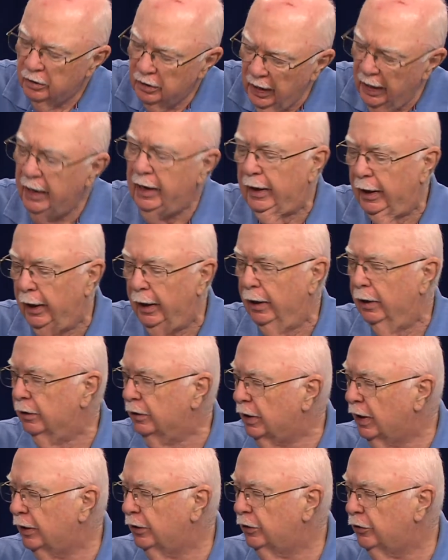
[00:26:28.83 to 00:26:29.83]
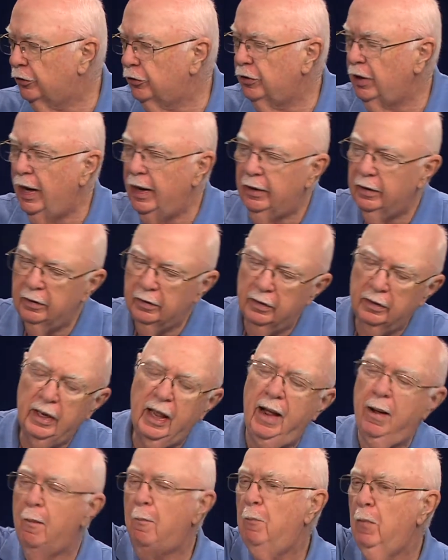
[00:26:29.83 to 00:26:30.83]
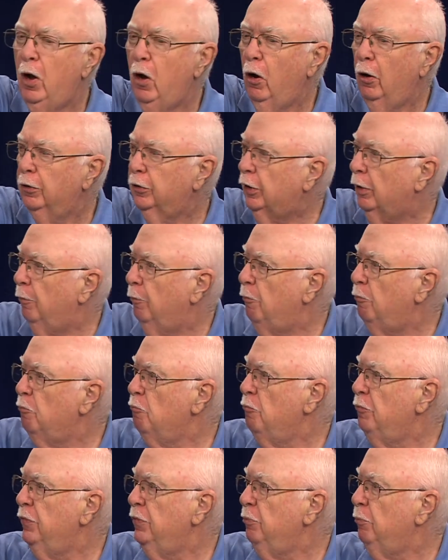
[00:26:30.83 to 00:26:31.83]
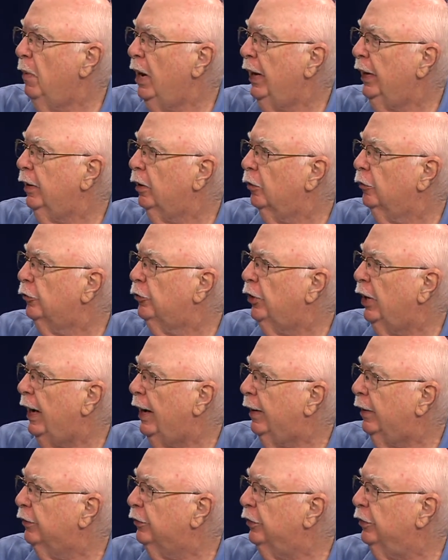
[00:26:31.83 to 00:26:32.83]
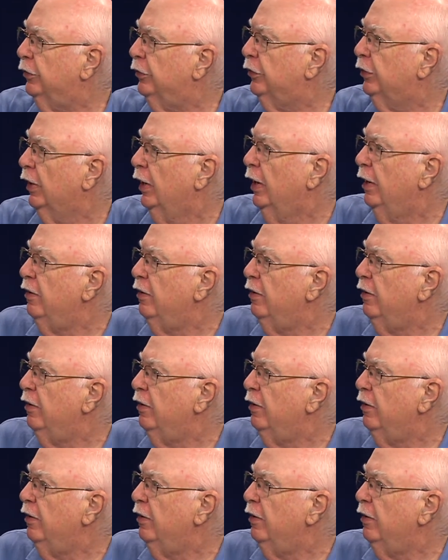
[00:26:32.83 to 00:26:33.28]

thinking that sent them to Michael Jackson's